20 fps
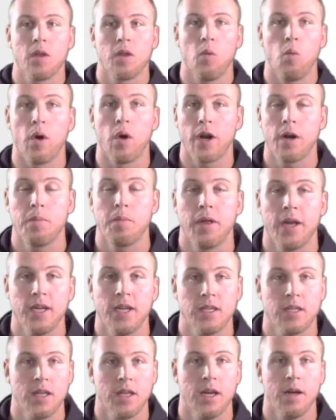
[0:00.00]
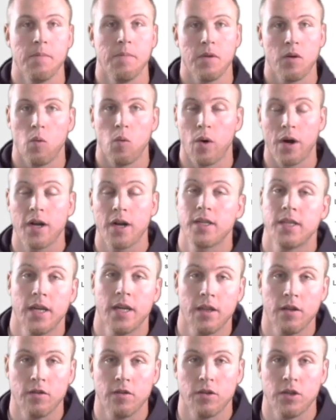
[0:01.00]
where to place them, where to
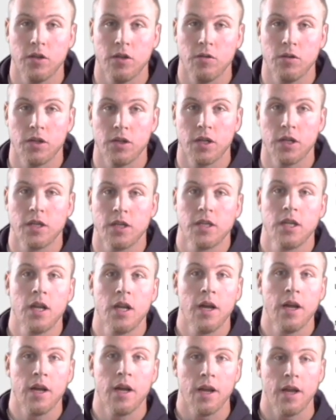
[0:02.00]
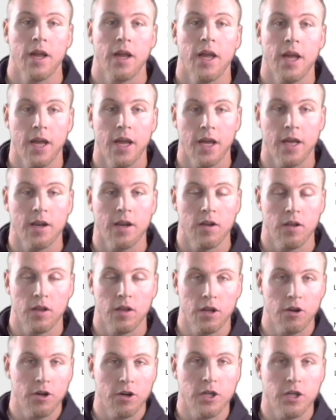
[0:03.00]
send those users, and
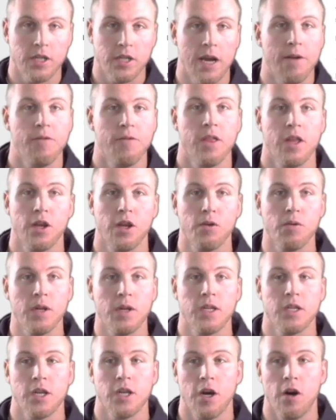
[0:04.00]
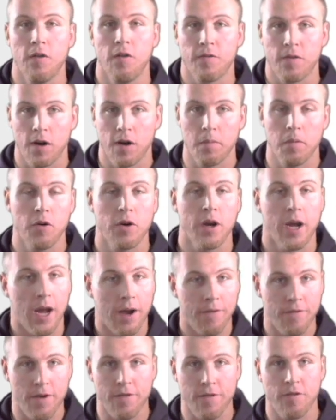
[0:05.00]
literally just everything you need to know from, okay,
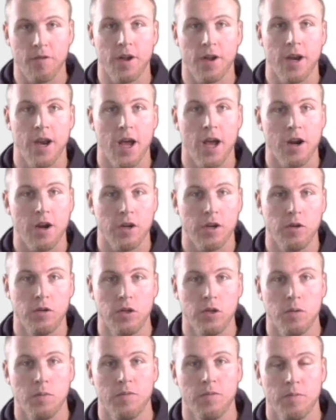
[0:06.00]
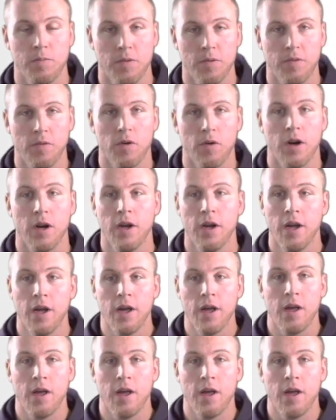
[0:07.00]
I've never ran an ad on YouTube before.